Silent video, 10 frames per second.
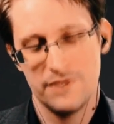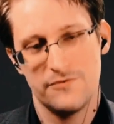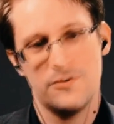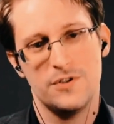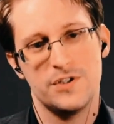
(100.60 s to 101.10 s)

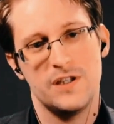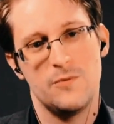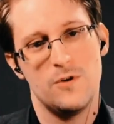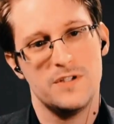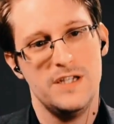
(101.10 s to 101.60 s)
But
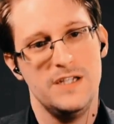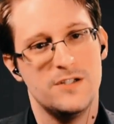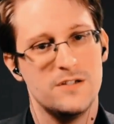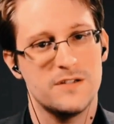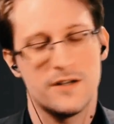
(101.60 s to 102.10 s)
unfortunately, once
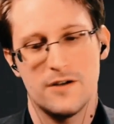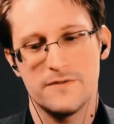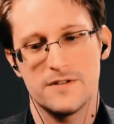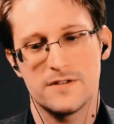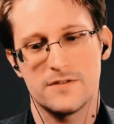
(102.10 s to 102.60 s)
he took that
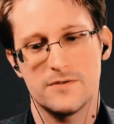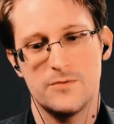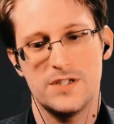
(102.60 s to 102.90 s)
office,